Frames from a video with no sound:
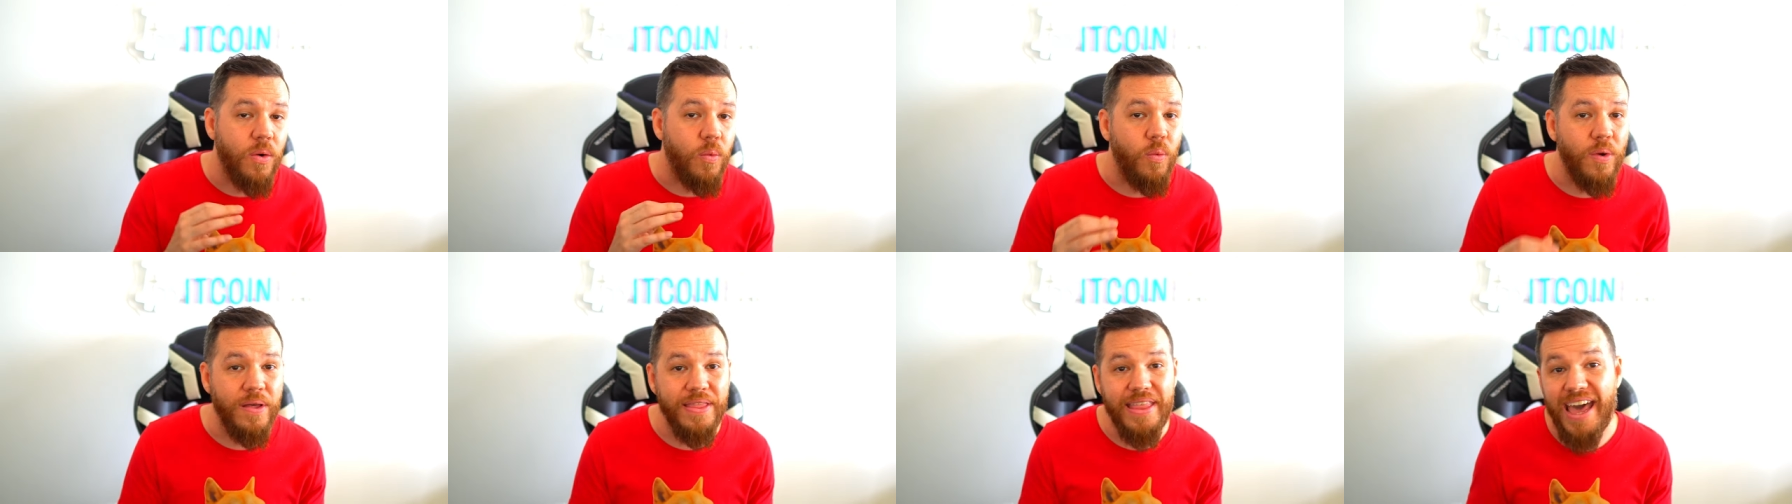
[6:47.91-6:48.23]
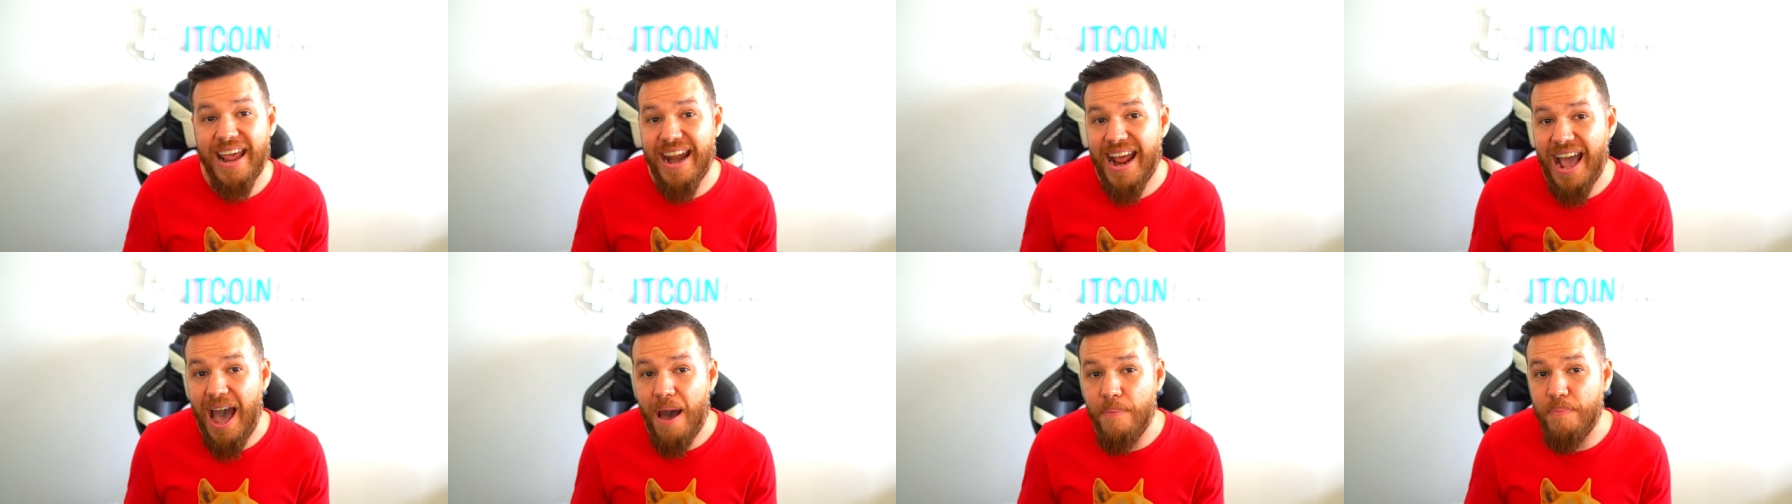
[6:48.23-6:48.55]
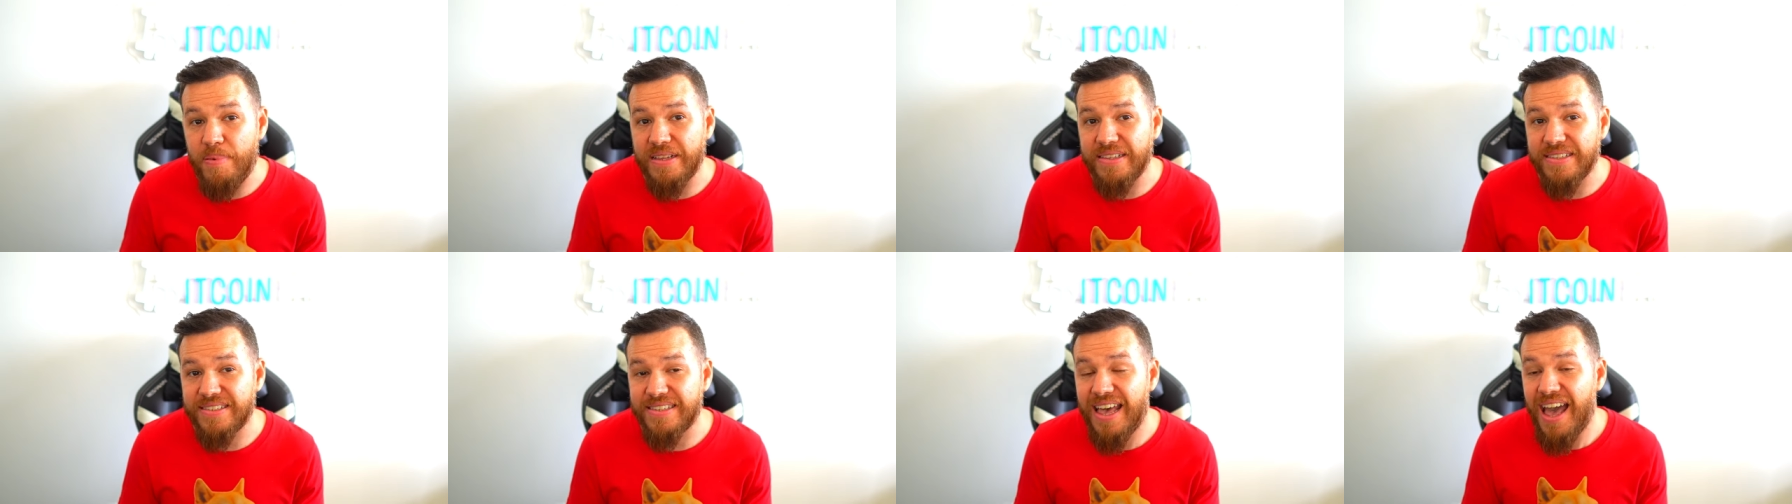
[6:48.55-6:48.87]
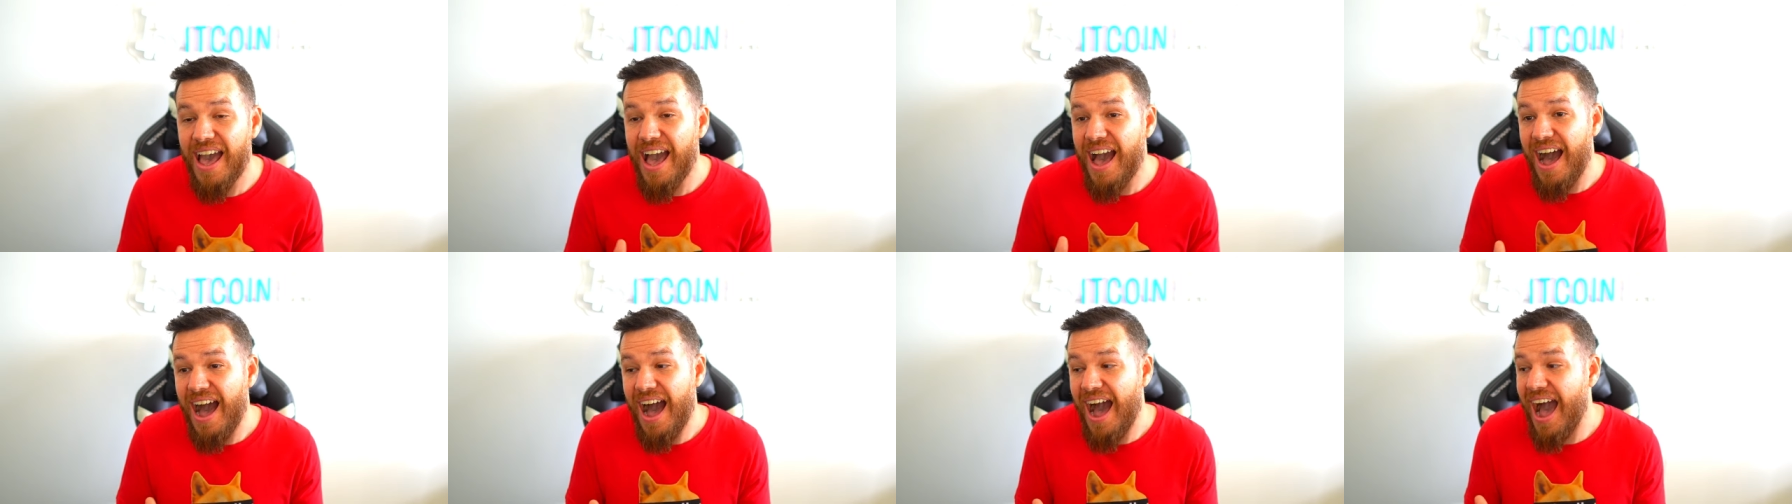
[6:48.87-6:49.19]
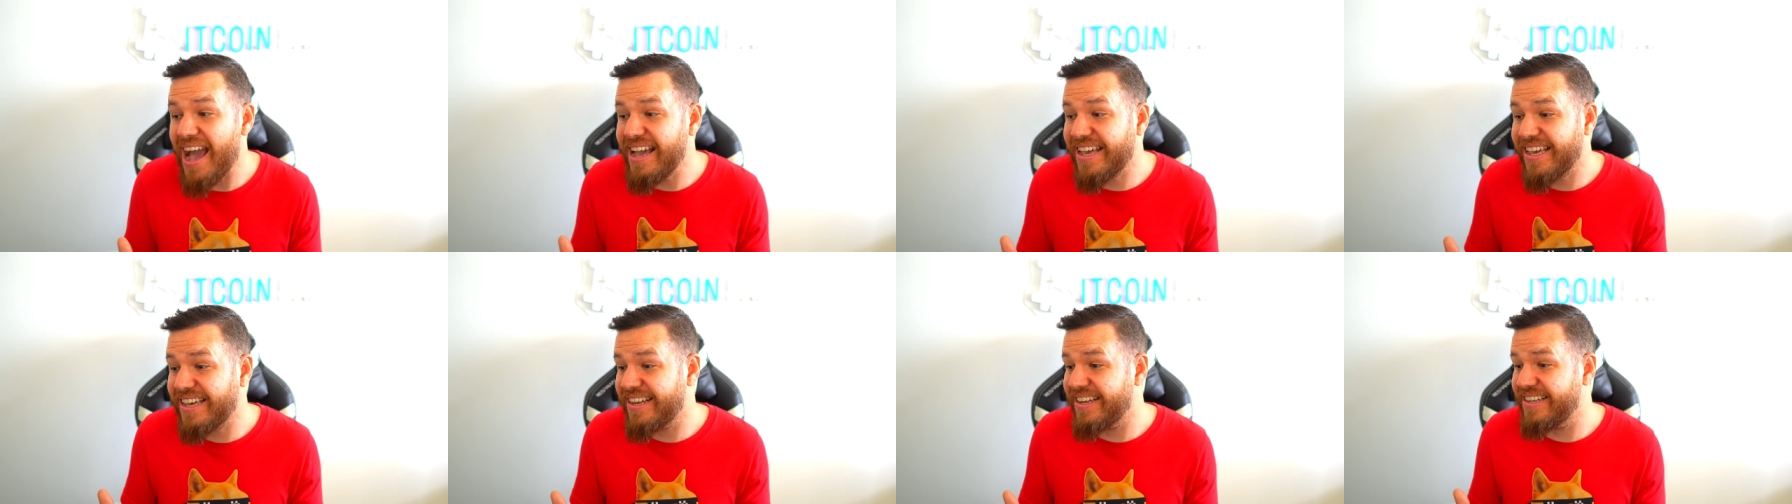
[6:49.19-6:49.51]
When that happens,
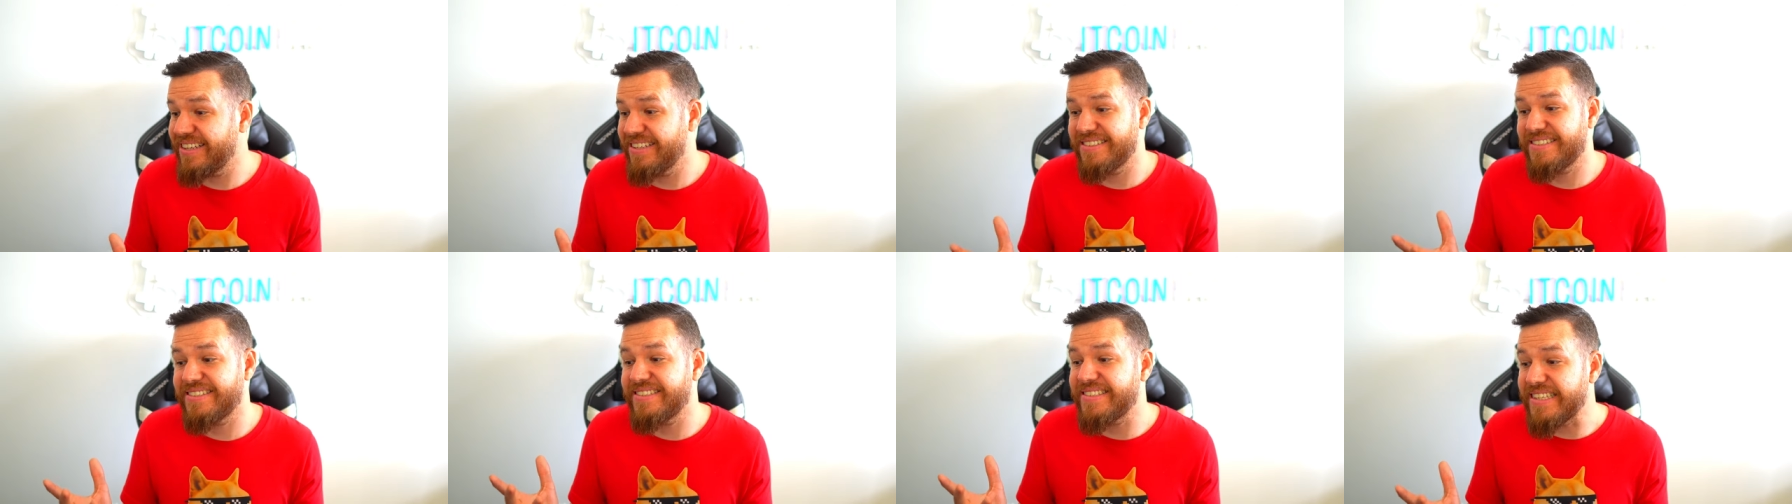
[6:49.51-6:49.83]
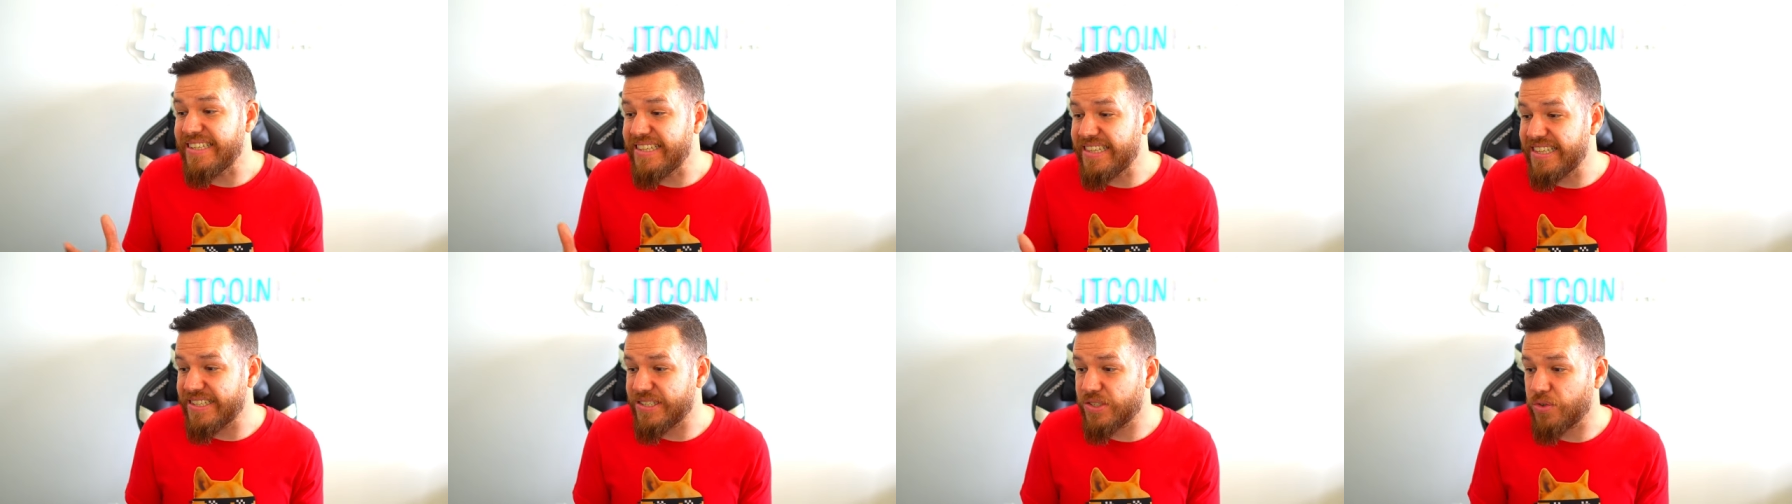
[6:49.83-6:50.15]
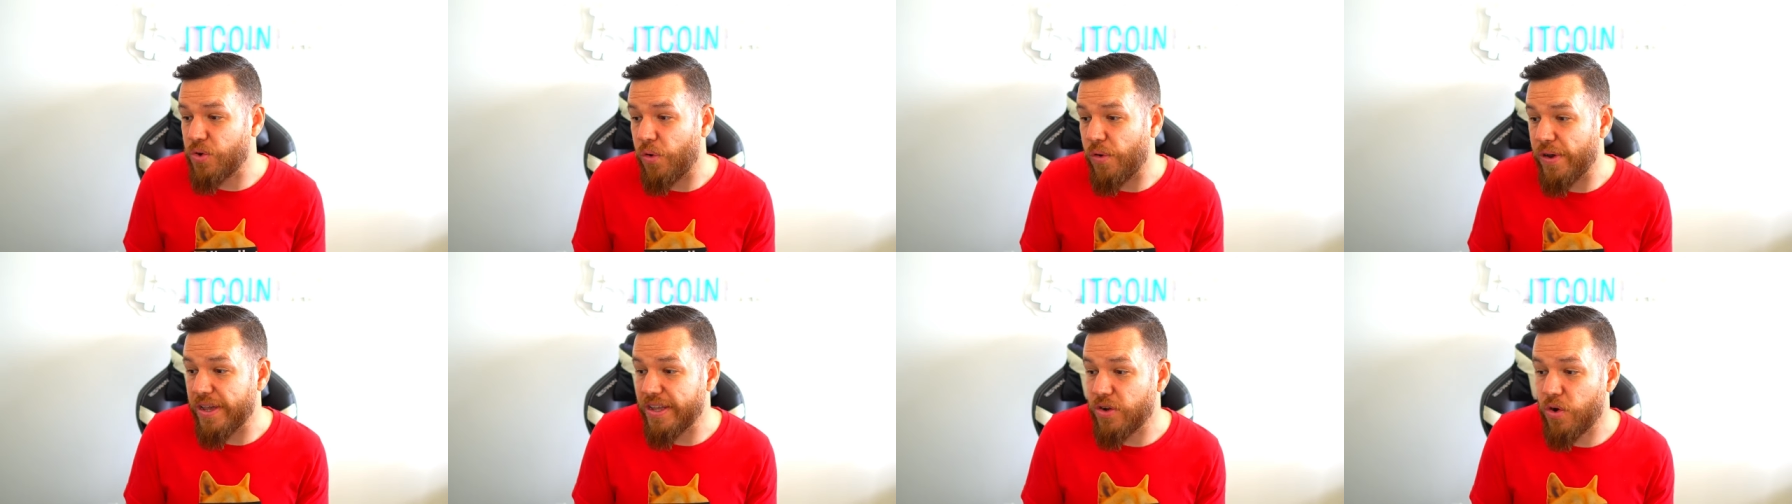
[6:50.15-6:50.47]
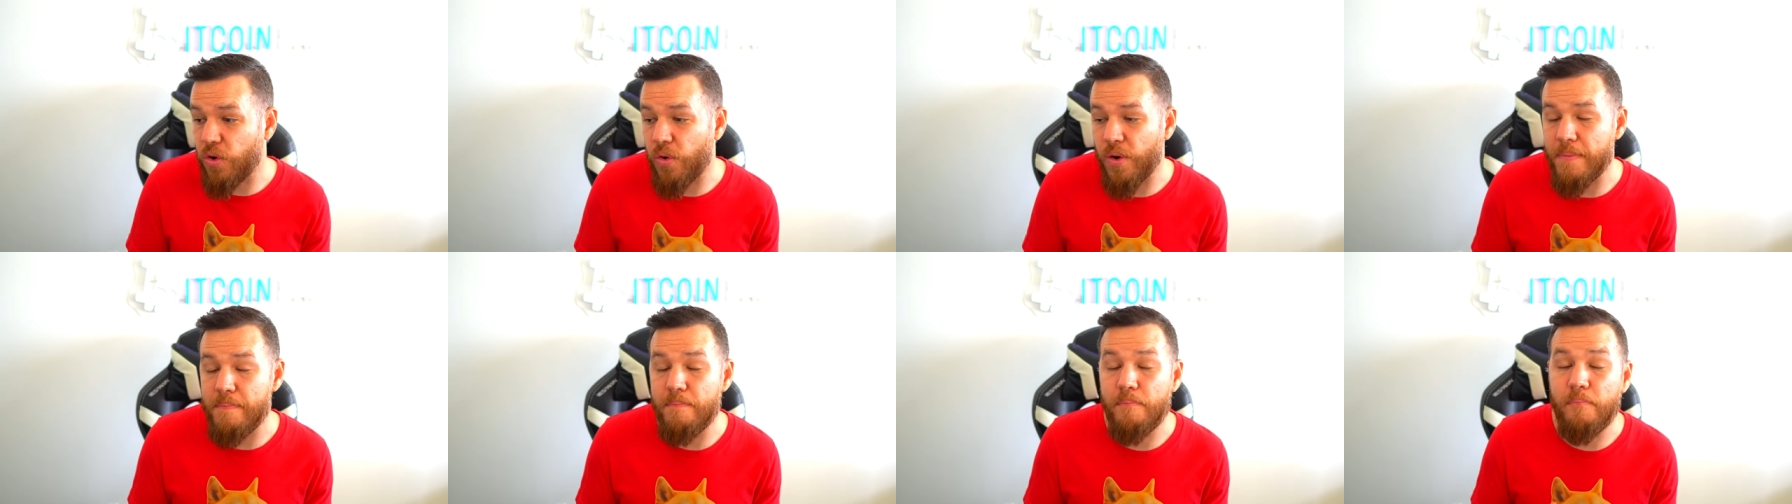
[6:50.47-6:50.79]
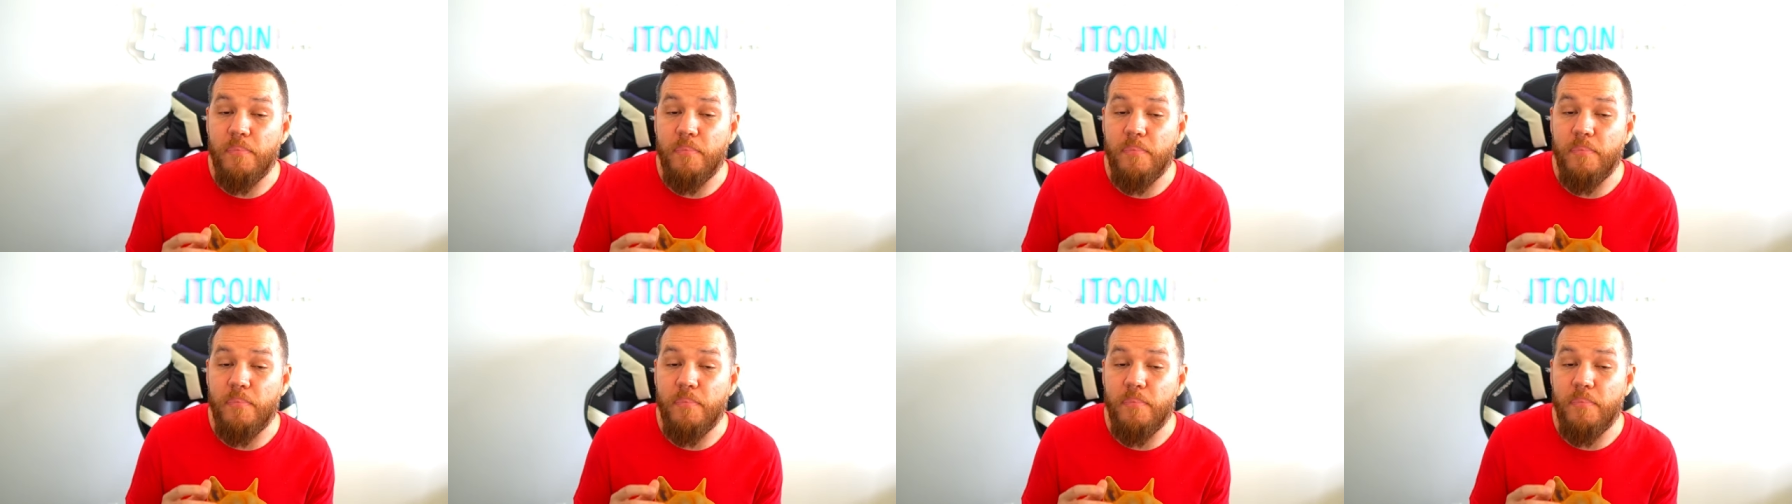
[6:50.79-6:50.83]
I can see this coin going